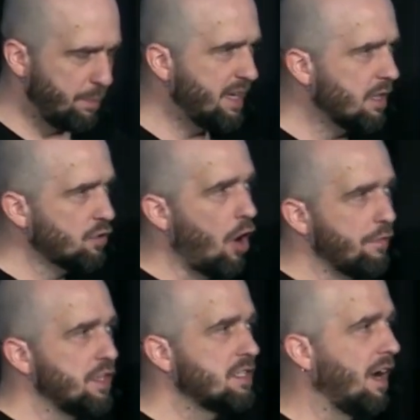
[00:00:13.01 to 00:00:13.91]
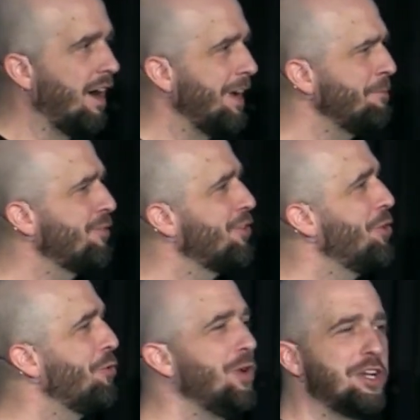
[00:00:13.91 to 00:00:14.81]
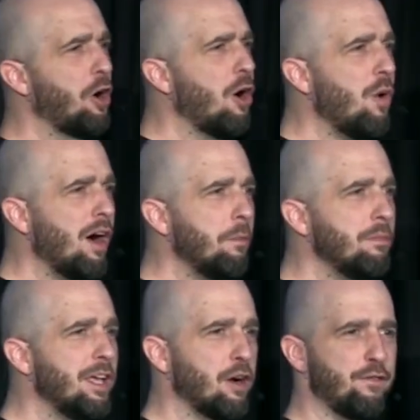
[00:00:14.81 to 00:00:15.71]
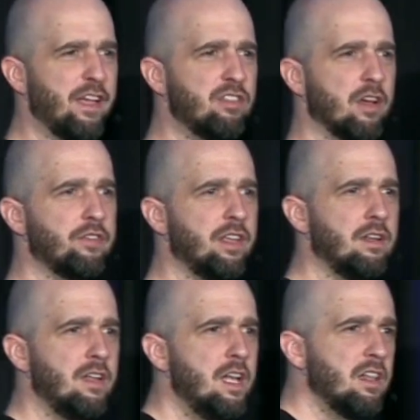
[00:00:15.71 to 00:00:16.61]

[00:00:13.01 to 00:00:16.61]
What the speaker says: because oftentimes we grow up and our faith doesn't.